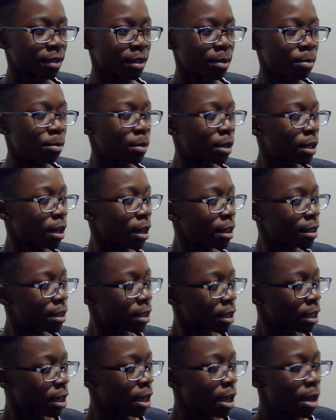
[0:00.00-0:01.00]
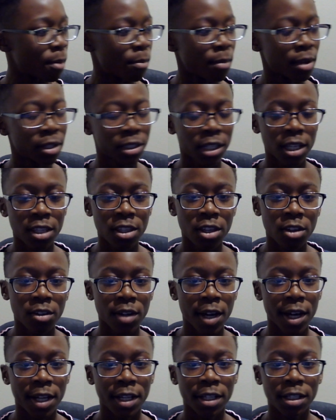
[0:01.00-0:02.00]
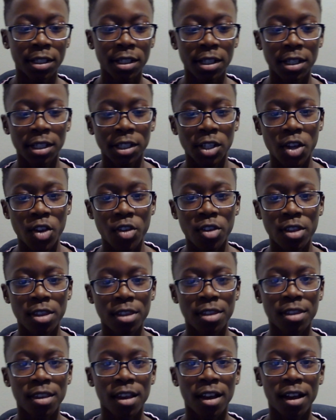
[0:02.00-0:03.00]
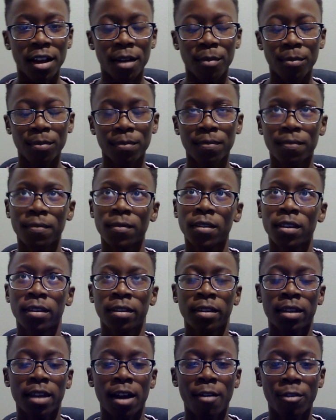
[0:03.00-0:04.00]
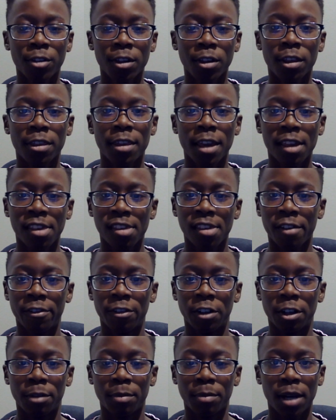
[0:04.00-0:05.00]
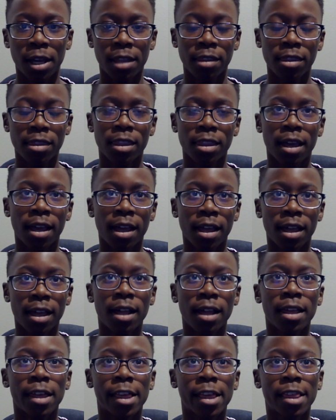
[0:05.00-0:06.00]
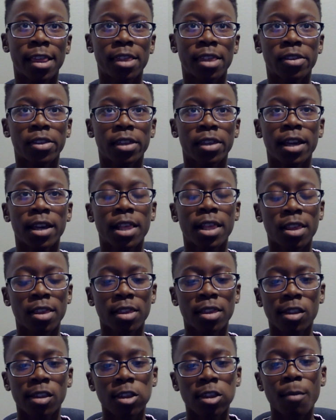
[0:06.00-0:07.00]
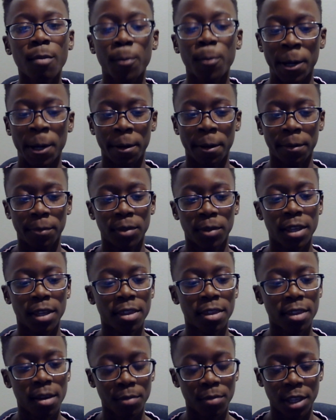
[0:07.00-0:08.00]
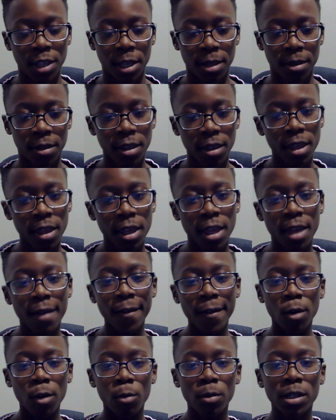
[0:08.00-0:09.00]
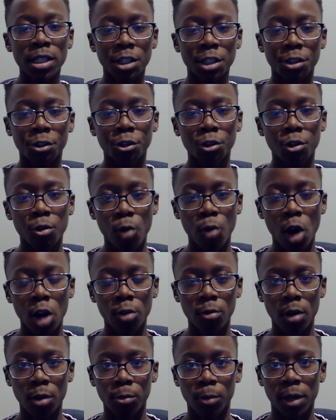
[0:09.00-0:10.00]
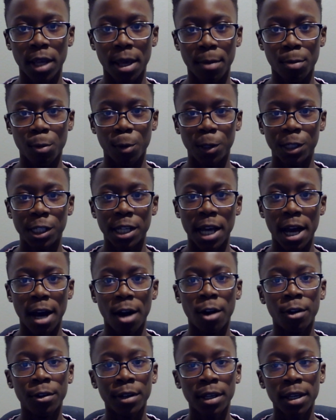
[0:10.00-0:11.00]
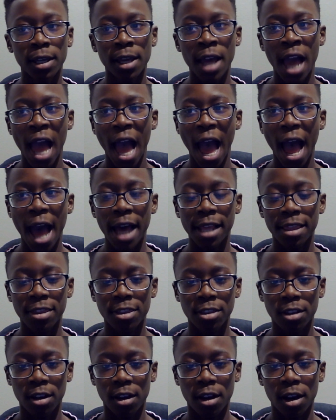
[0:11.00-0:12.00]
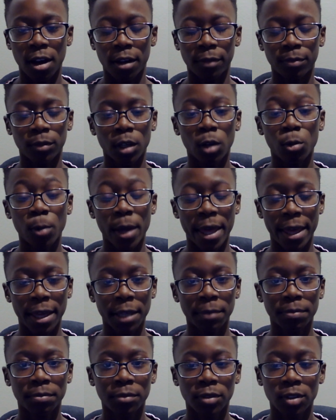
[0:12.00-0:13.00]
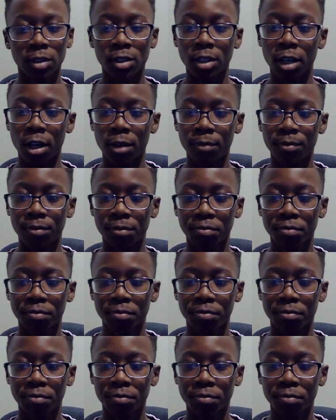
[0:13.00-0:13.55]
Because Manchester United just, I was gonna say suffered, but it's somewhere. It's something. We just drew 1-1 with Ipswich Town at the away, so